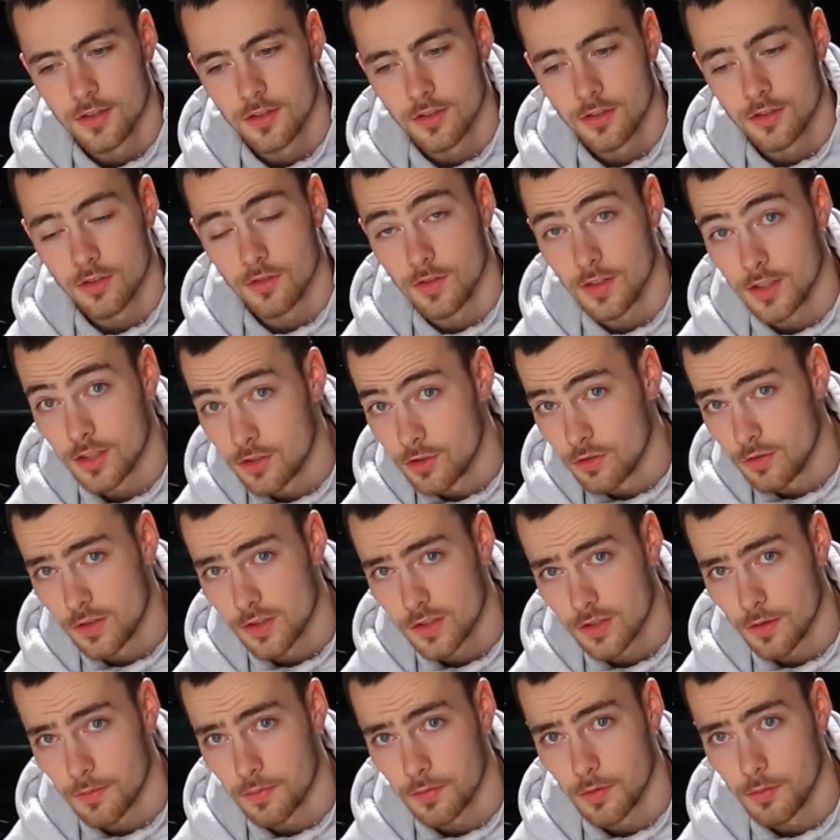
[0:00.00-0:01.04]
so it should
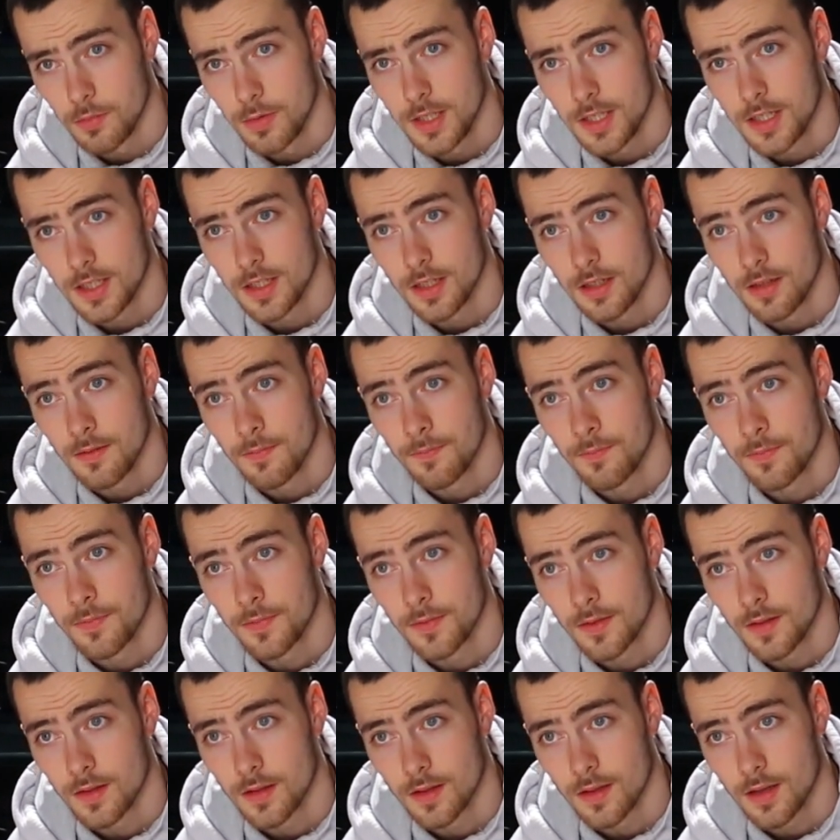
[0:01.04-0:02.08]
stop from leaking.
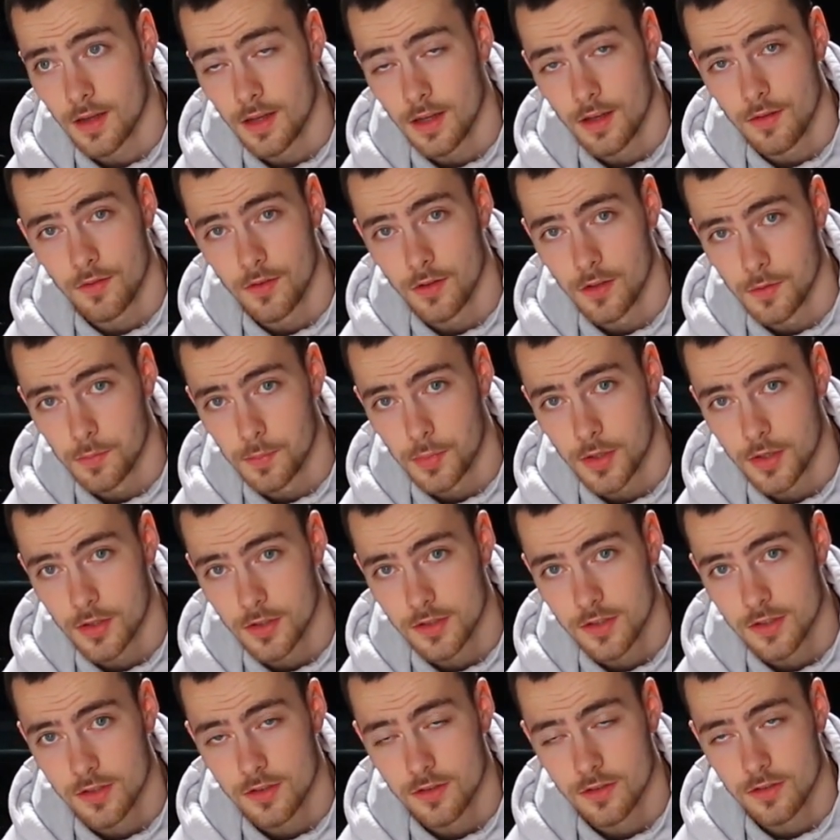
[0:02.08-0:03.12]
I have all the
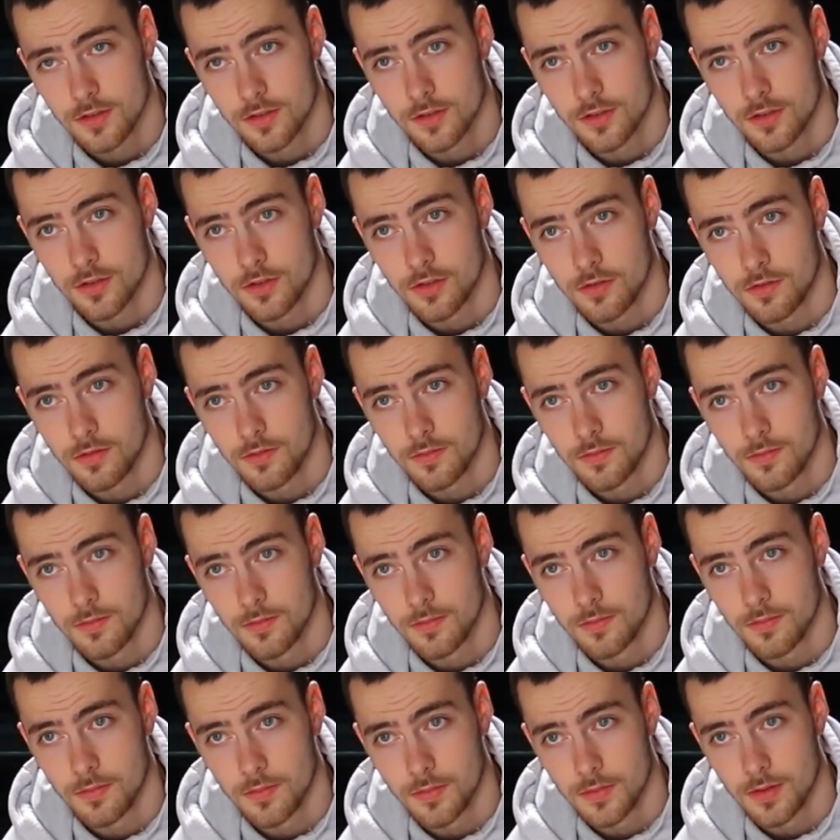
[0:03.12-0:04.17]
parts, so
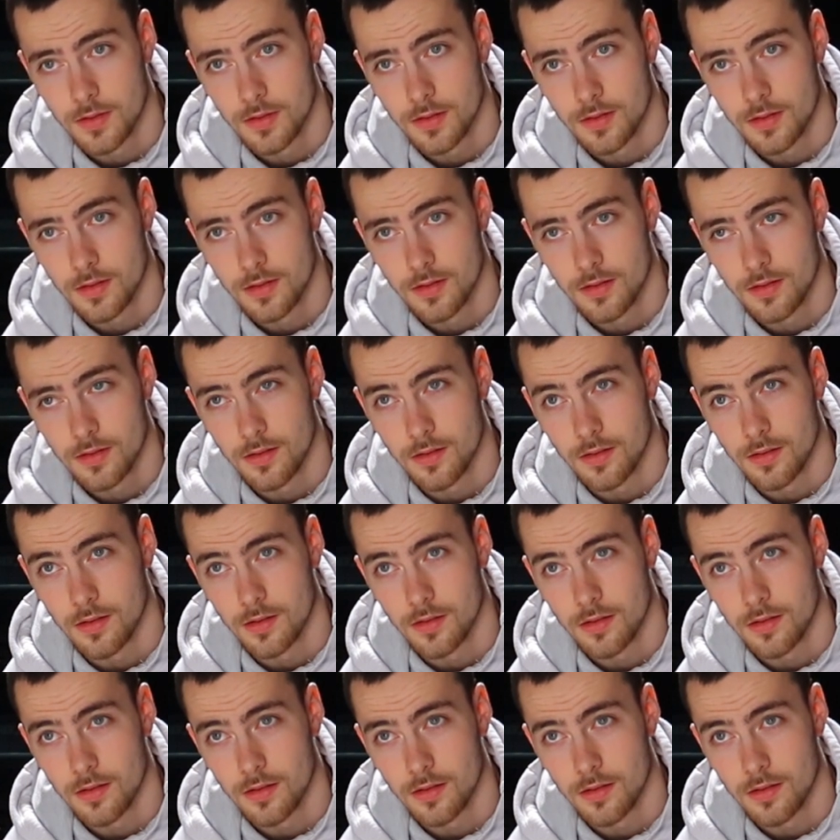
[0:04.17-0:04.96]
we're